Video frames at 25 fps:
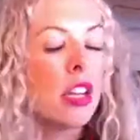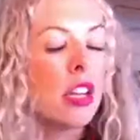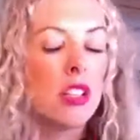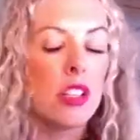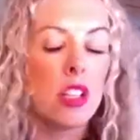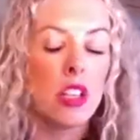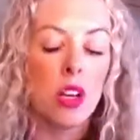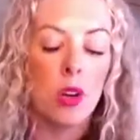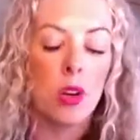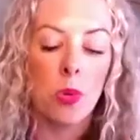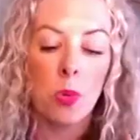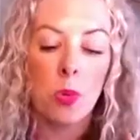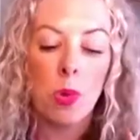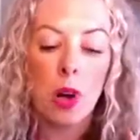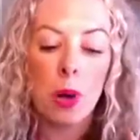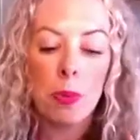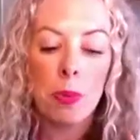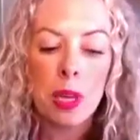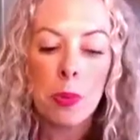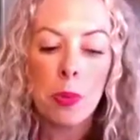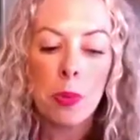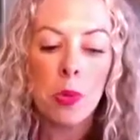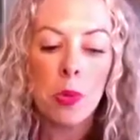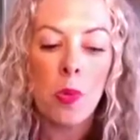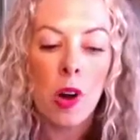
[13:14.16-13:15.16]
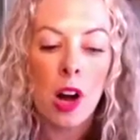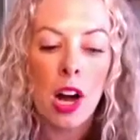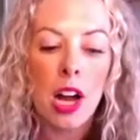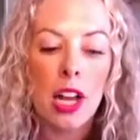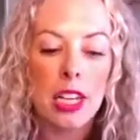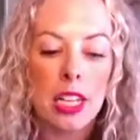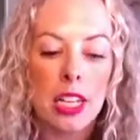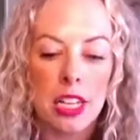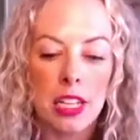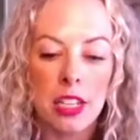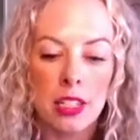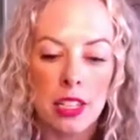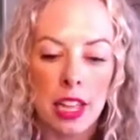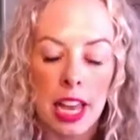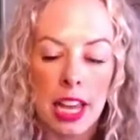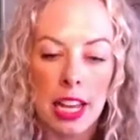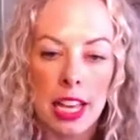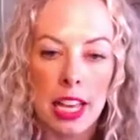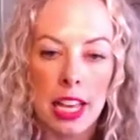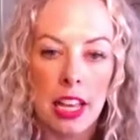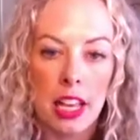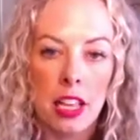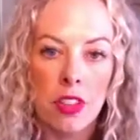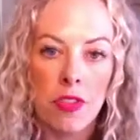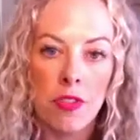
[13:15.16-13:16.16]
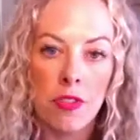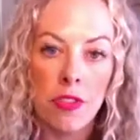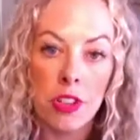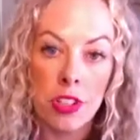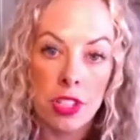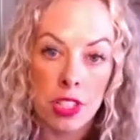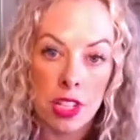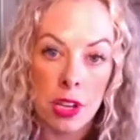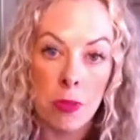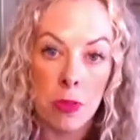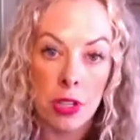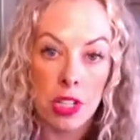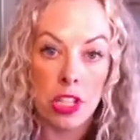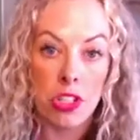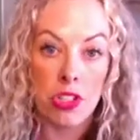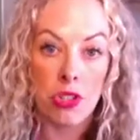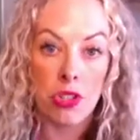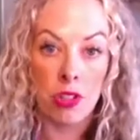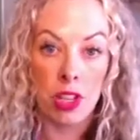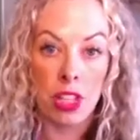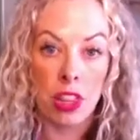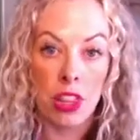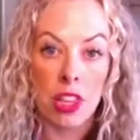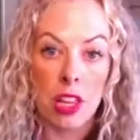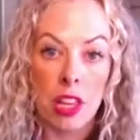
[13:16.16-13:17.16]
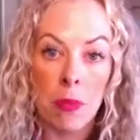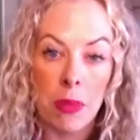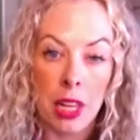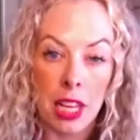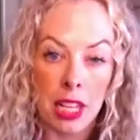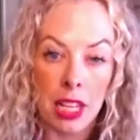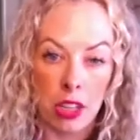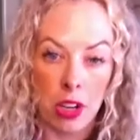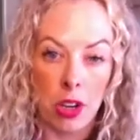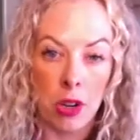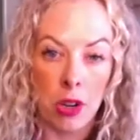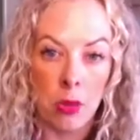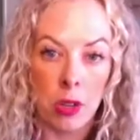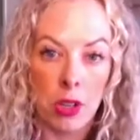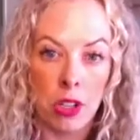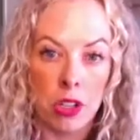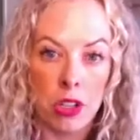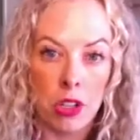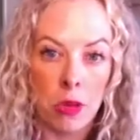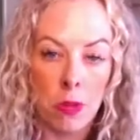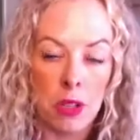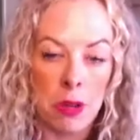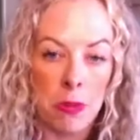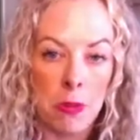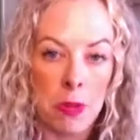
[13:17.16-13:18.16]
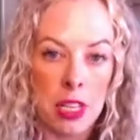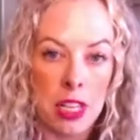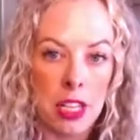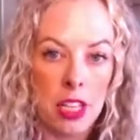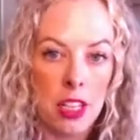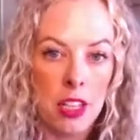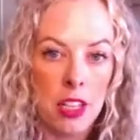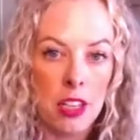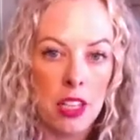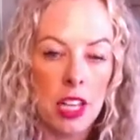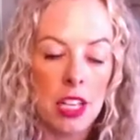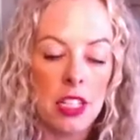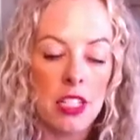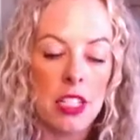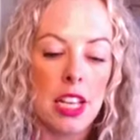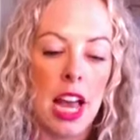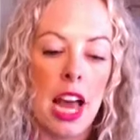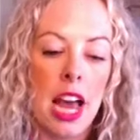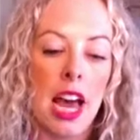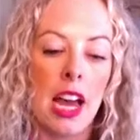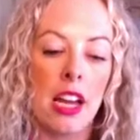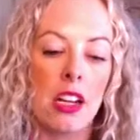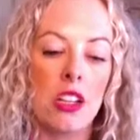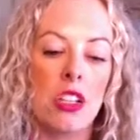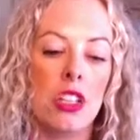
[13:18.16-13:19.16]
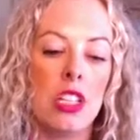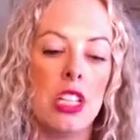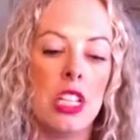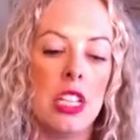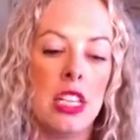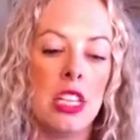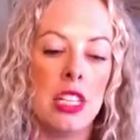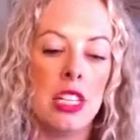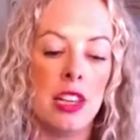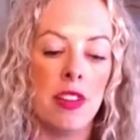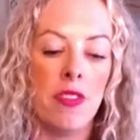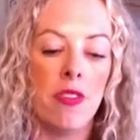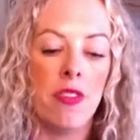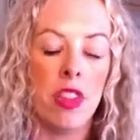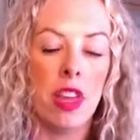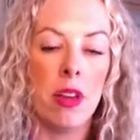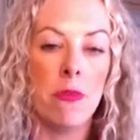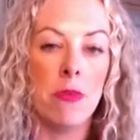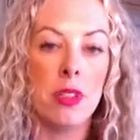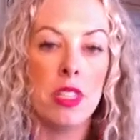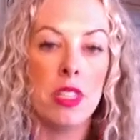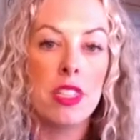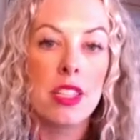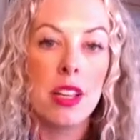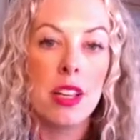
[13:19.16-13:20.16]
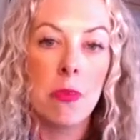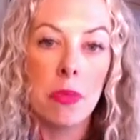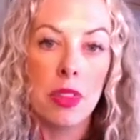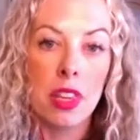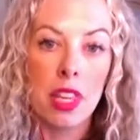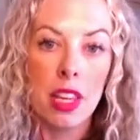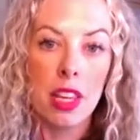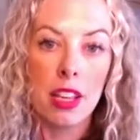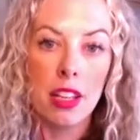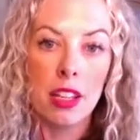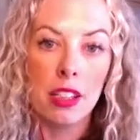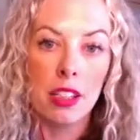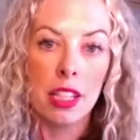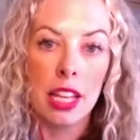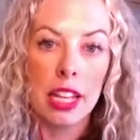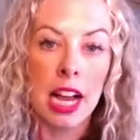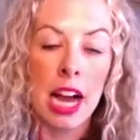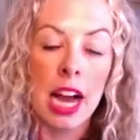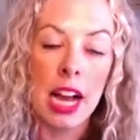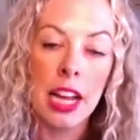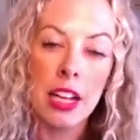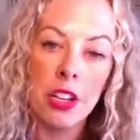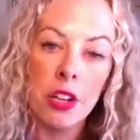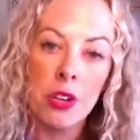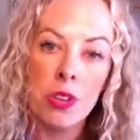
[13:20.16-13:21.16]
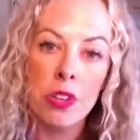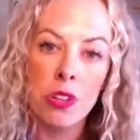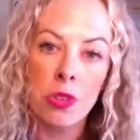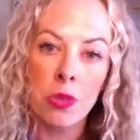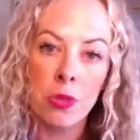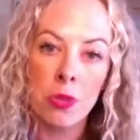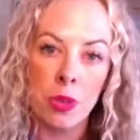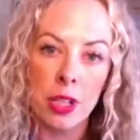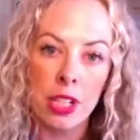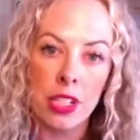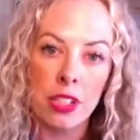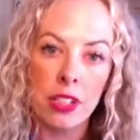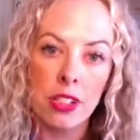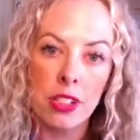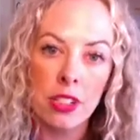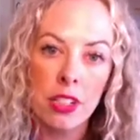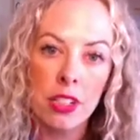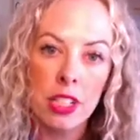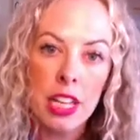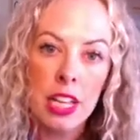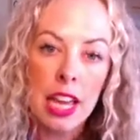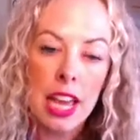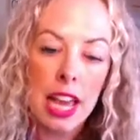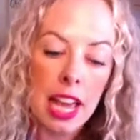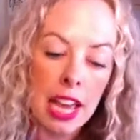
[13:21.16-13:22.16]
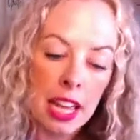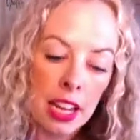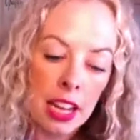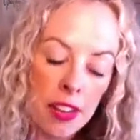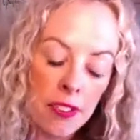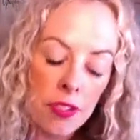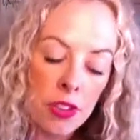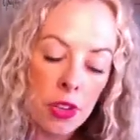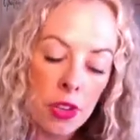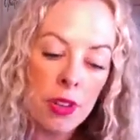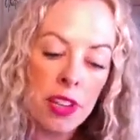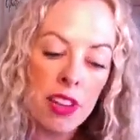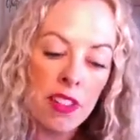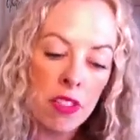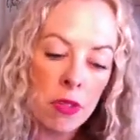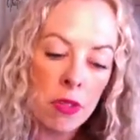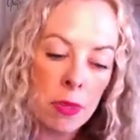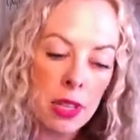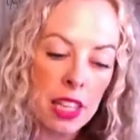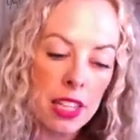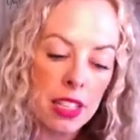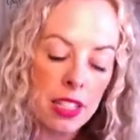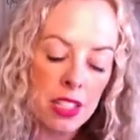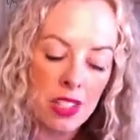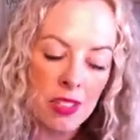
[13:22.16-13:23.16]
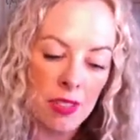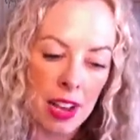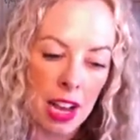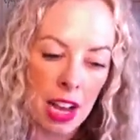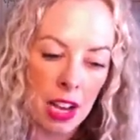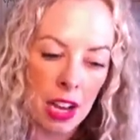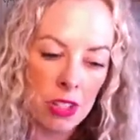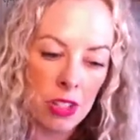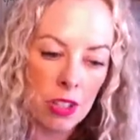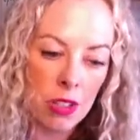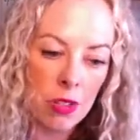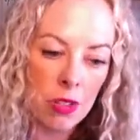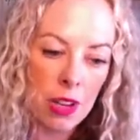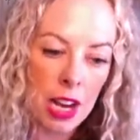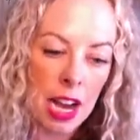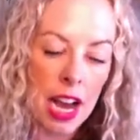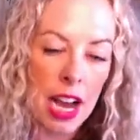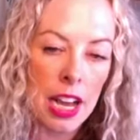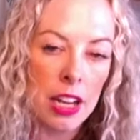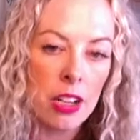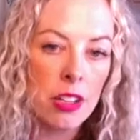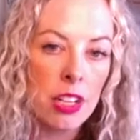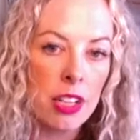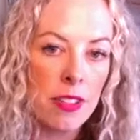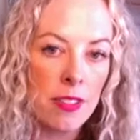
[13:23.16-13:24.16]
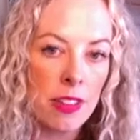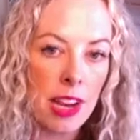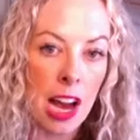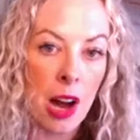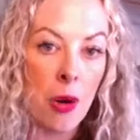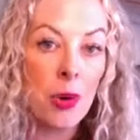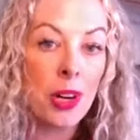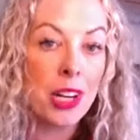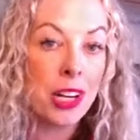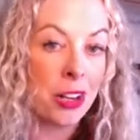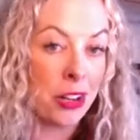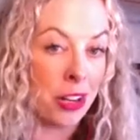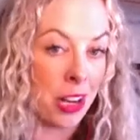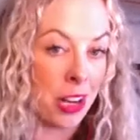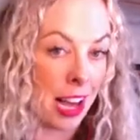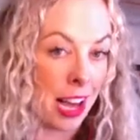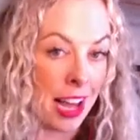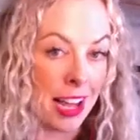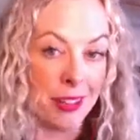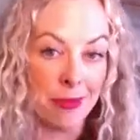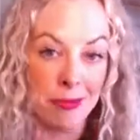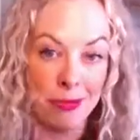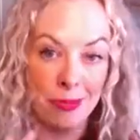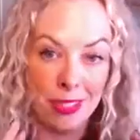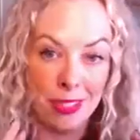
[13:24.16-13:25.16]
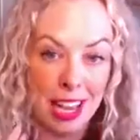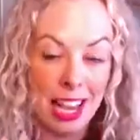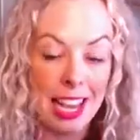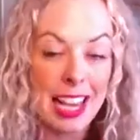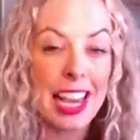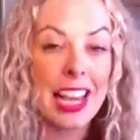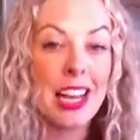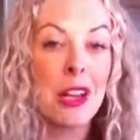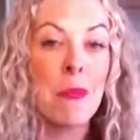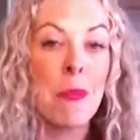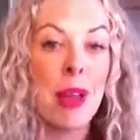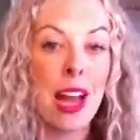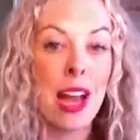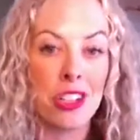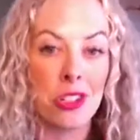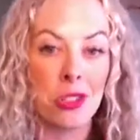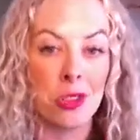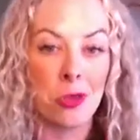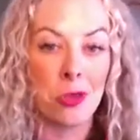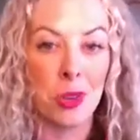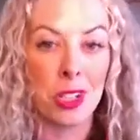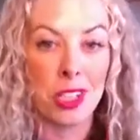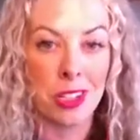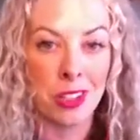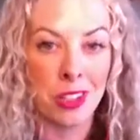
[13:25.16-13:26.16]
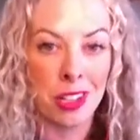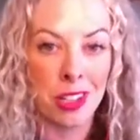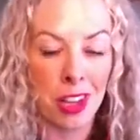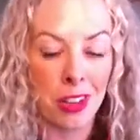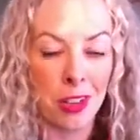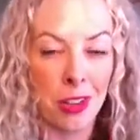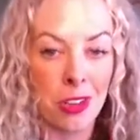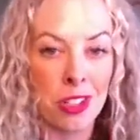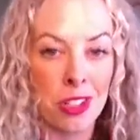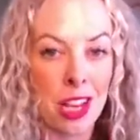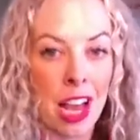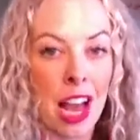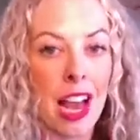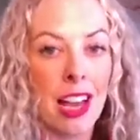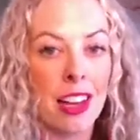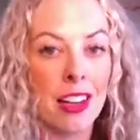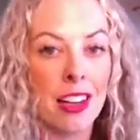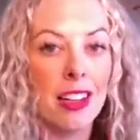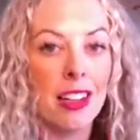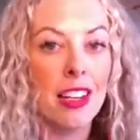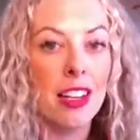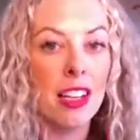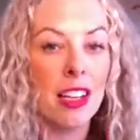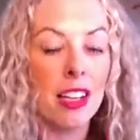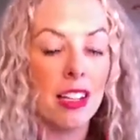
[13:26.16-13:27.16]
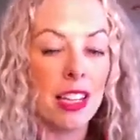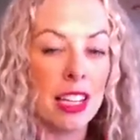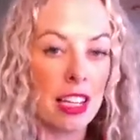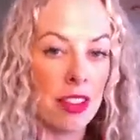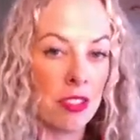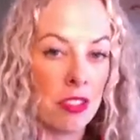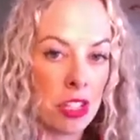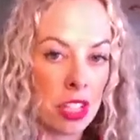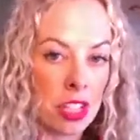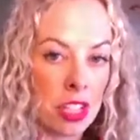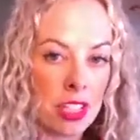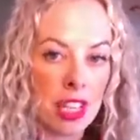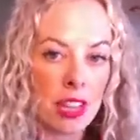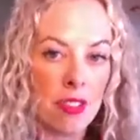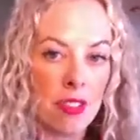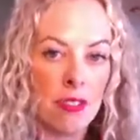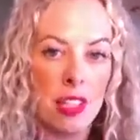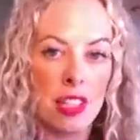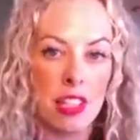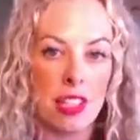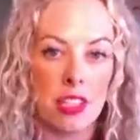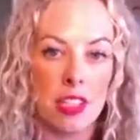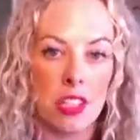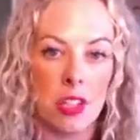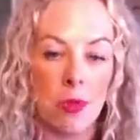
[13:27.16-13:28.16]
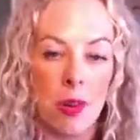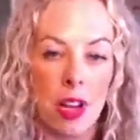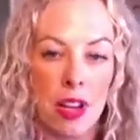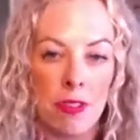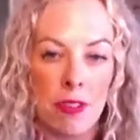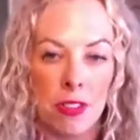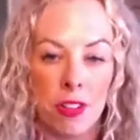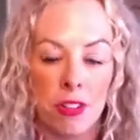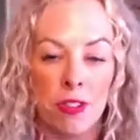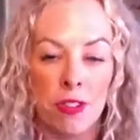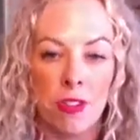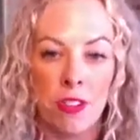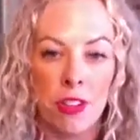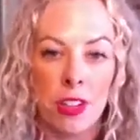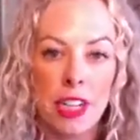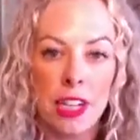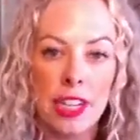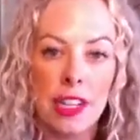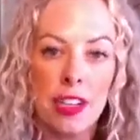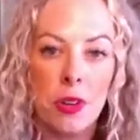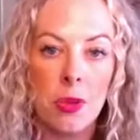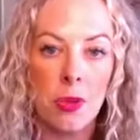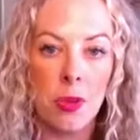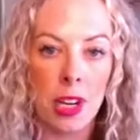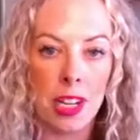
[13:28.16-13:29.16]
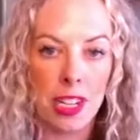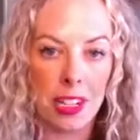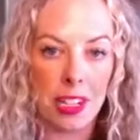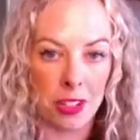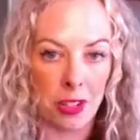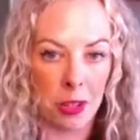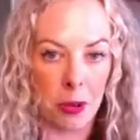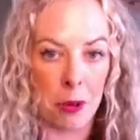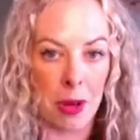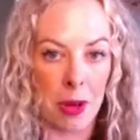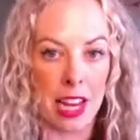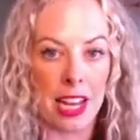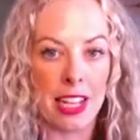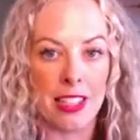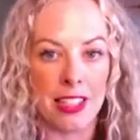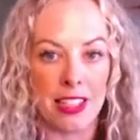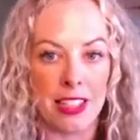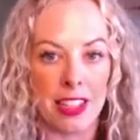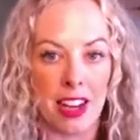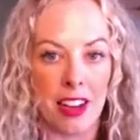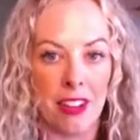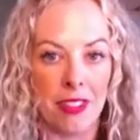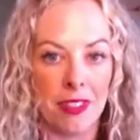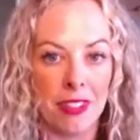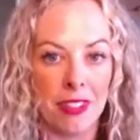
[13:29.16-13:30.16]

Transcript: What people want is for someone to treat them like they're a real human being and to actually give them something. Like, I know you're real. And if you give me this value, I can't imagine what's on the other side. Like, if she's giving this away for free, what is her paid stuff?